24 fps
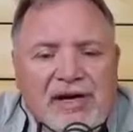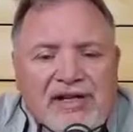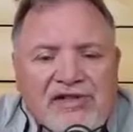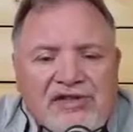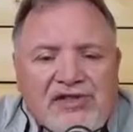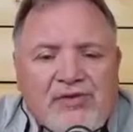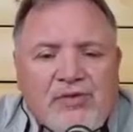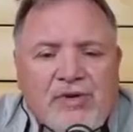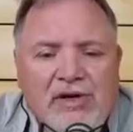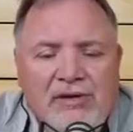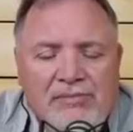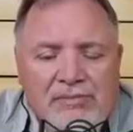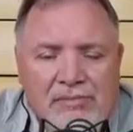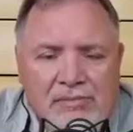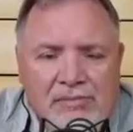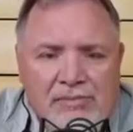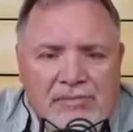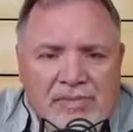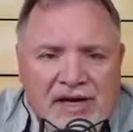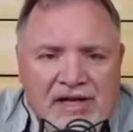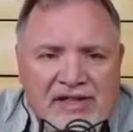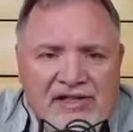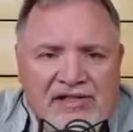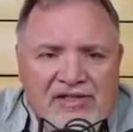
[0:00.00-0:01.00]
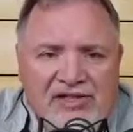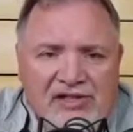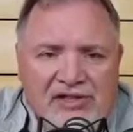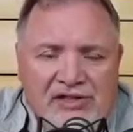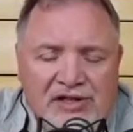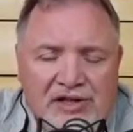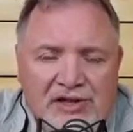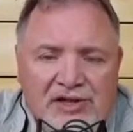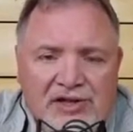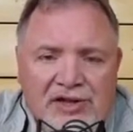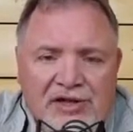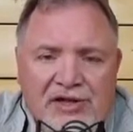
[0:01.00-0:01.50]
I just want to make this
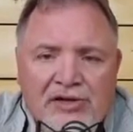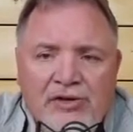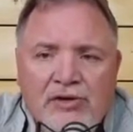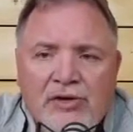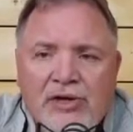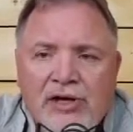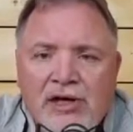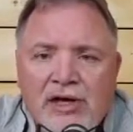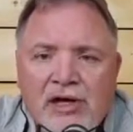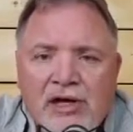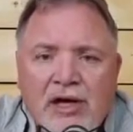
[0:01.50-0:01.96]
clear to you.